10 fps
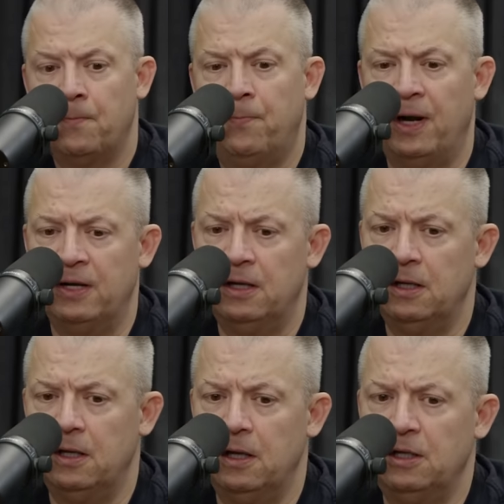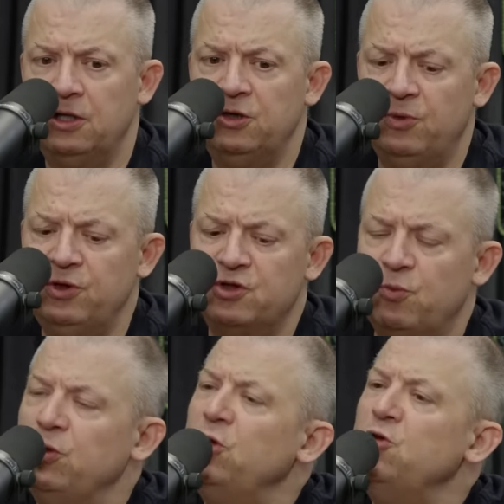But when you
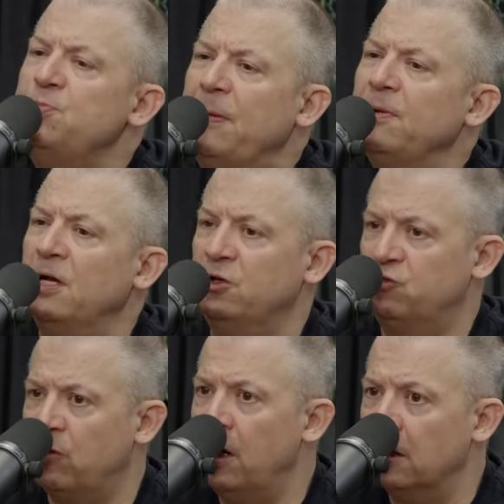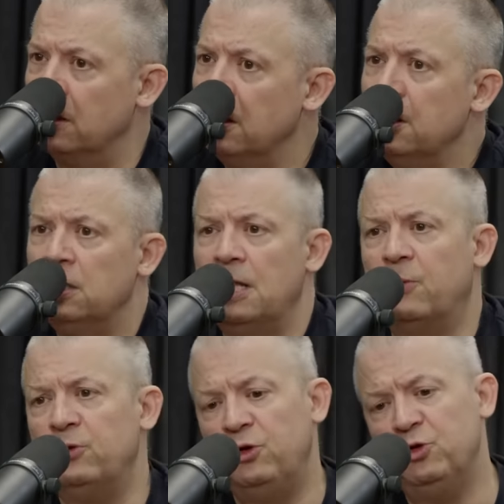when you use people like a drug,
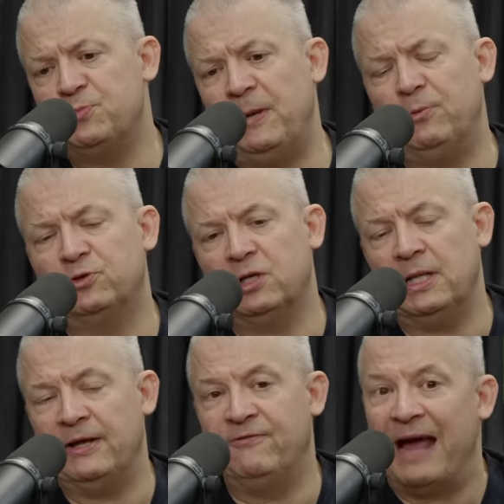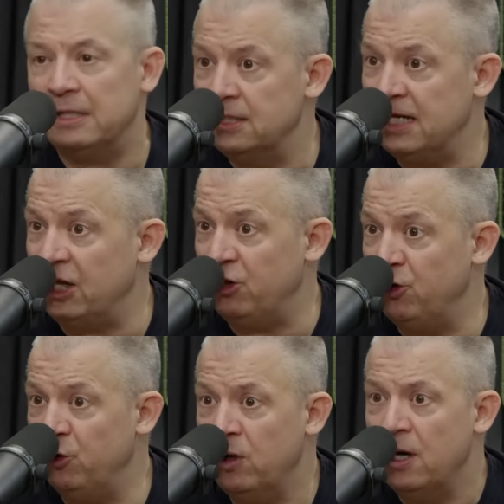like when you use people to like validate
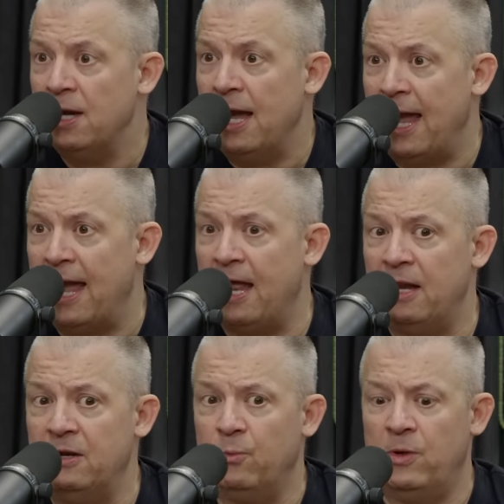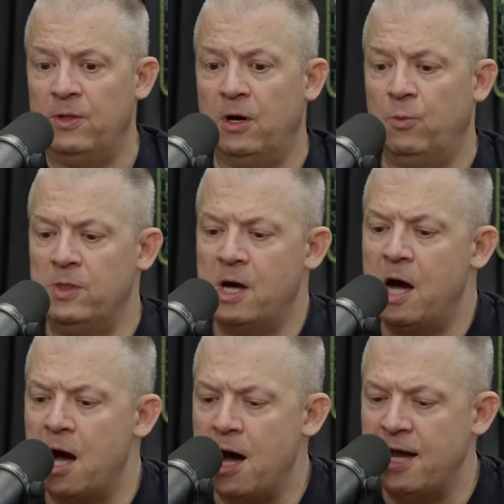you and when the when the
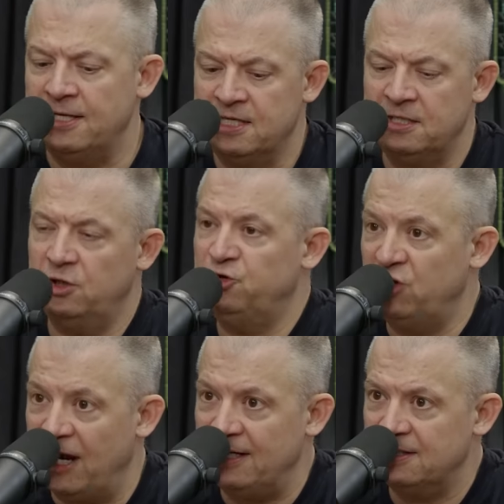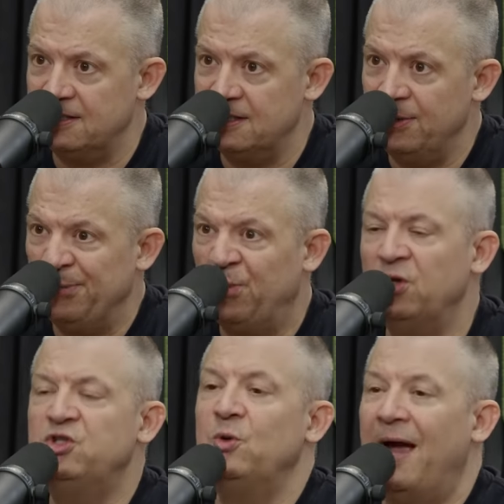high in the chase,
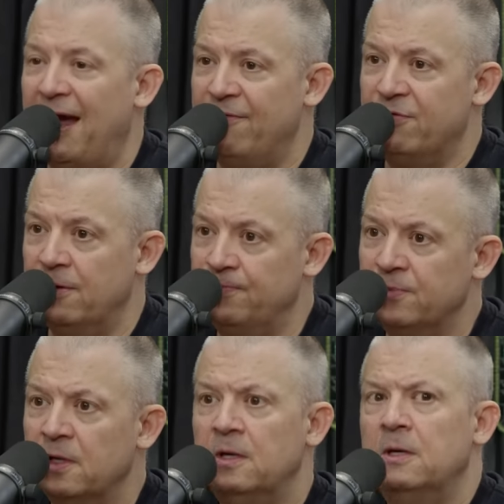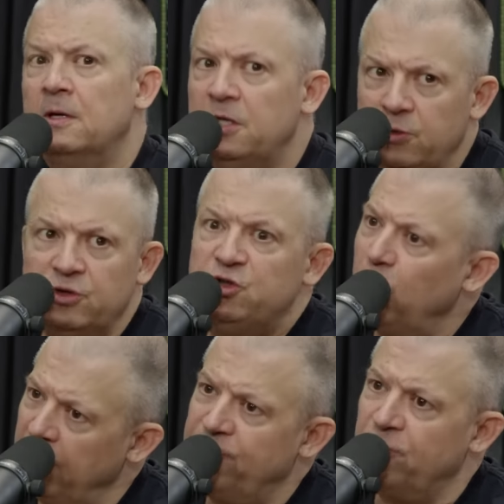once you have them, you
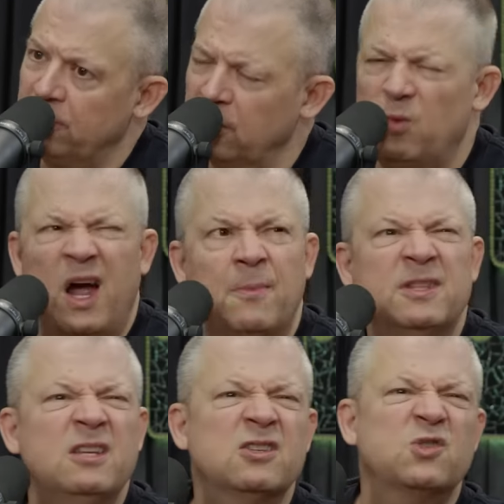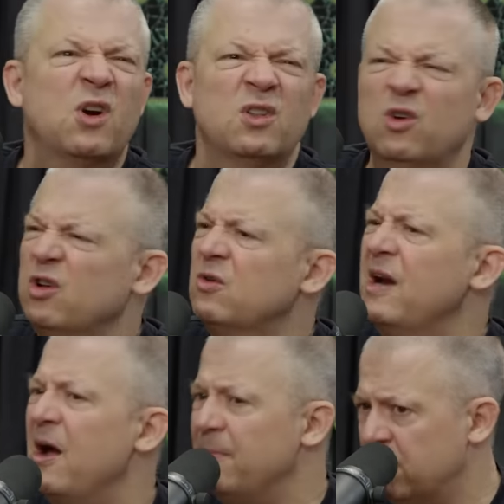enjoy it for a little while, but then you start looking
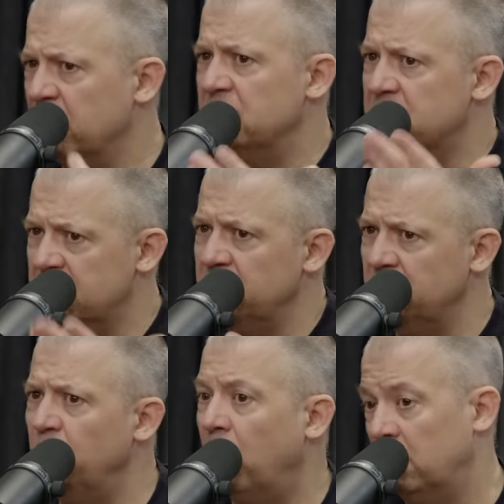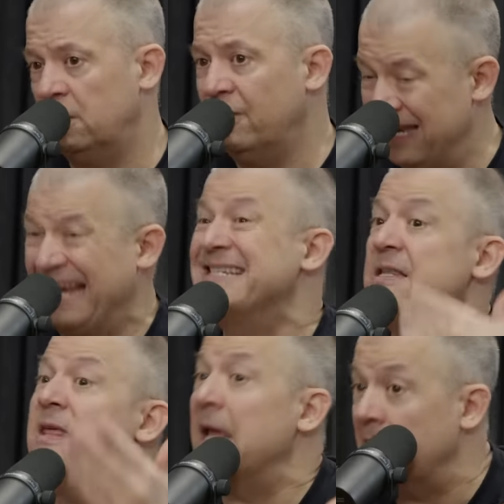around because you want the
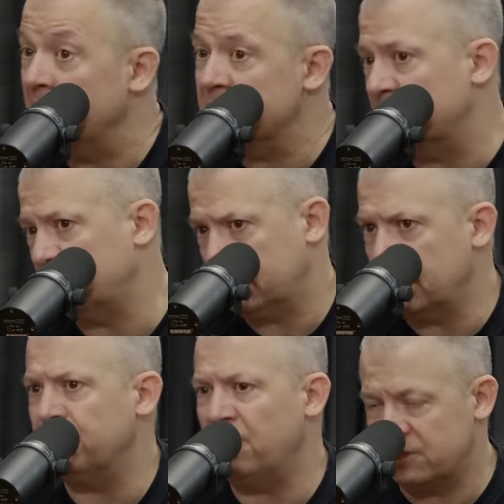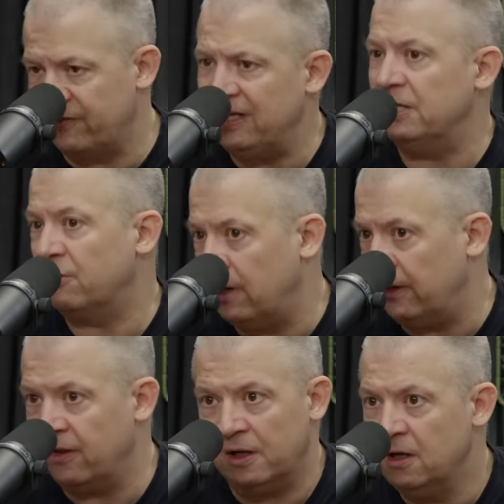next thing. It's like compulsive eating or
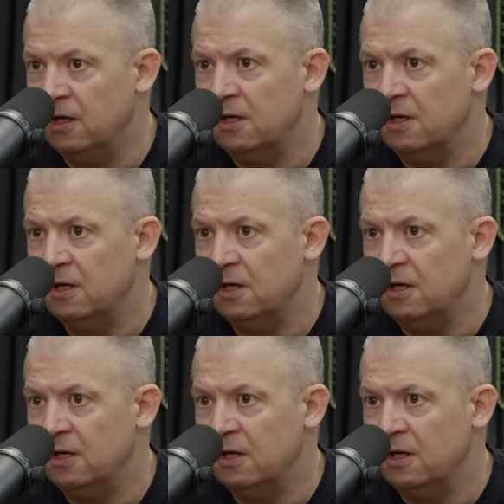anything.